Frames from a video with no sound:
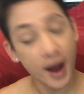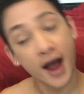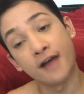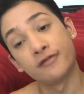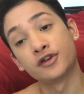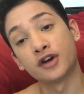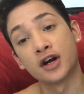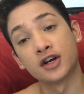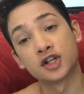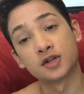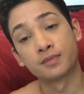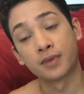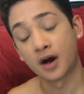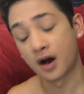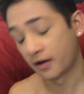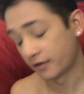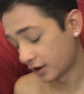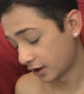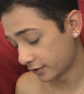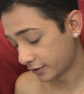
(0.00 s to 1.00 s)
after I just put
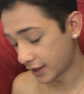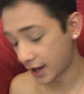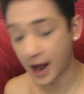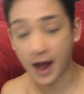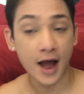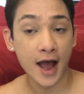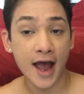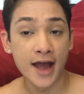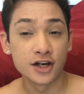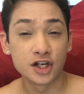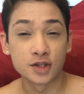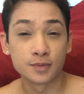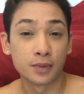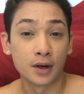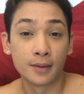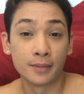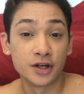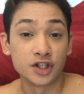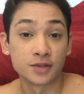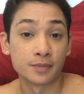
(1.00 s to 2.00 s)

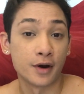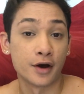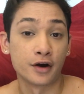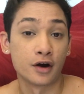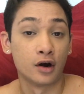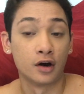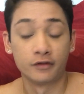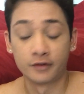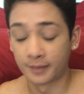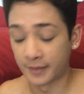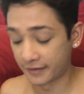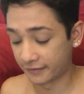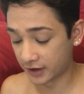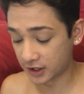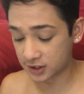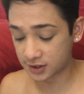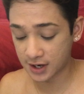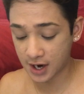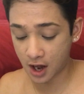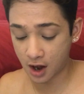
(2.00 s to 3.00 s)
a bunch of powder all over my
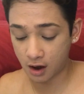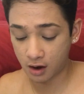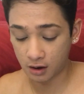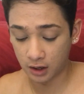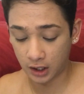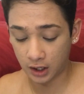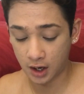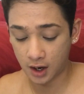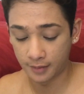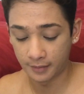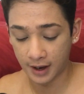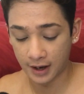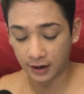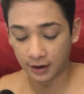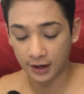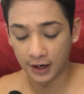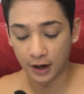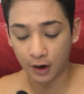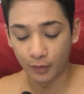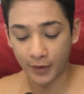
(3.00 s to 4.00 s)
face now, I
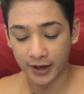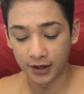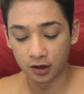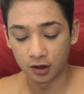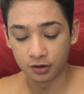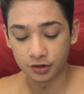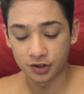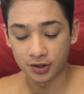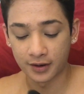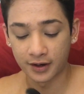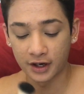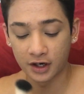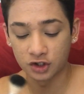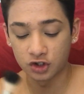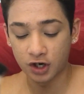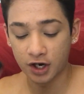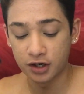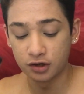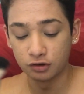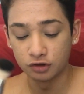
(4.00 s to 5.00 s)
look like a white girl, so I'm gonna
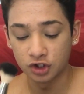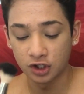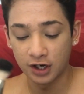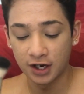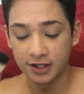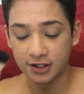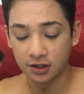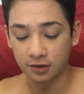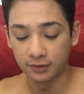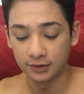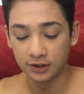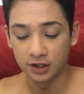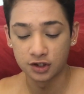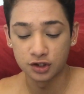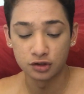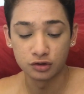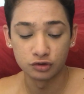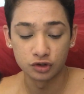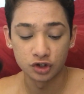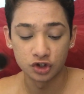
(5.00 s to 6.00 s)
try and neutralize it with
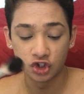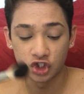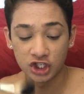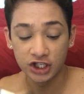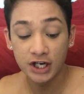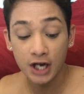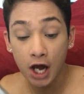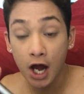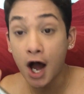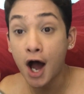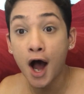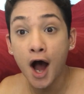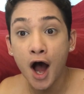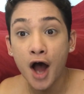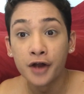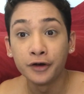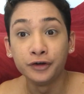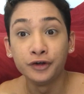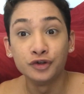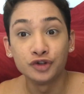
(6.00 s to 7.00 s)
this Neutralized
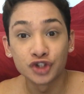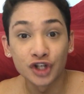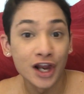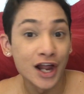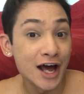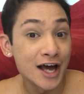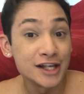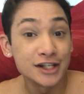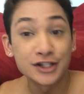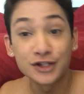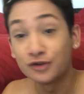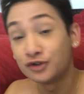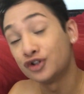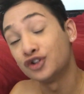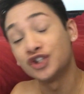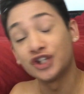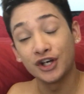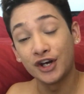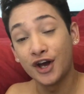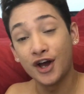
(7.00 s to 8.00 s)

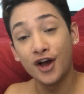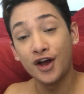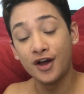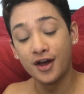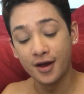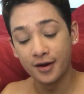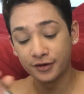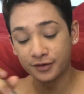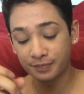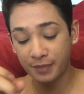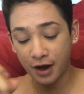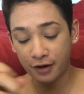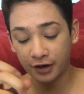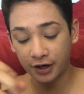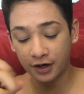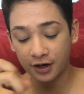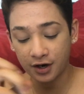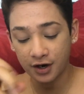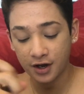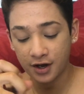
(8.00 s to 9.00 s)
Neutrogena
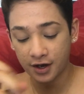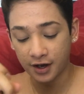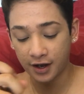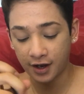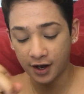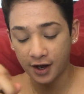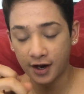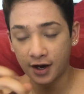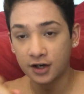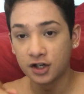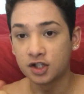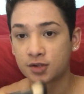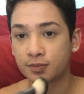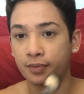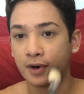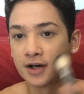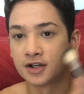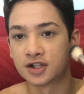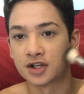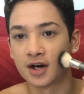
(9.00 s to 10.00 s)
powder, and I just
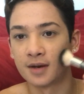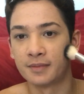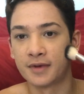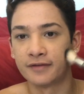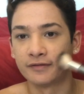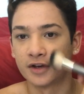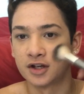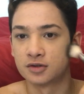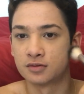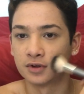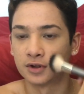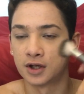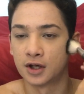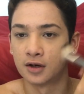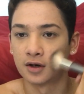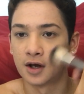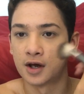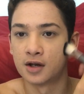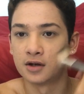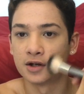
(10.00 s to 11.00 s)
brighten up my face with
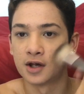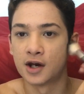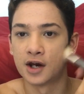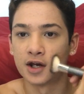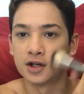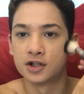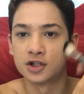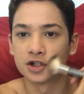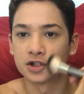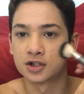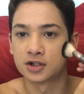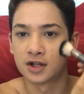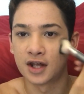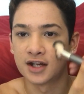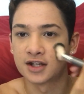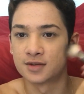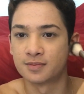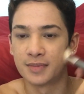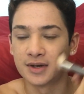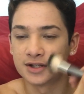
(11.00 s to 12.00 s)
it, and then
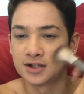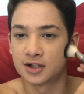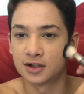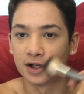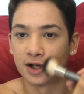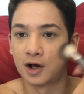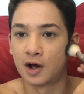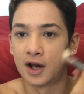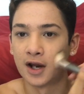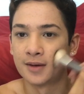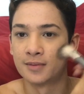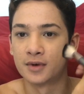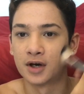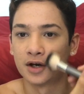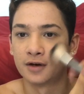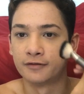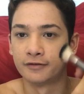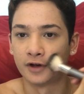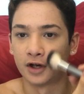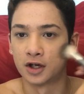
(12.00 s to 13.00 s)
that's basically all I'm
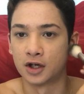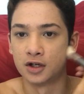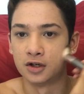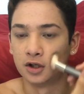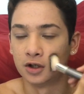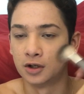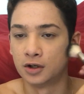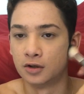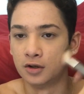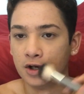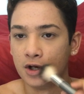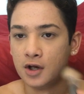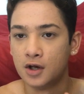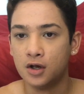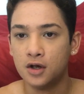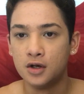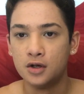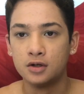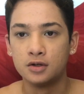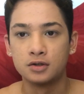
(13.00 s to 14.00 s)
gonna fucking do.
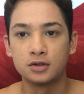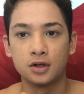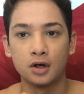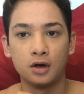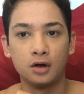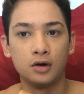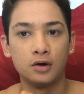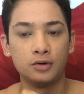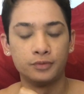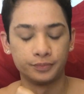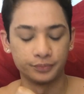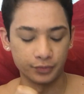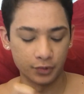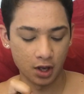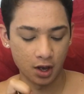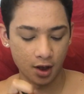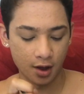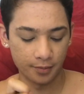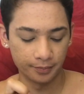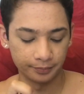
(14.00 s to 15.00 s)
So,
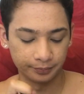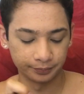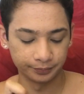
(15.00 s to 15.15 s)
yeah.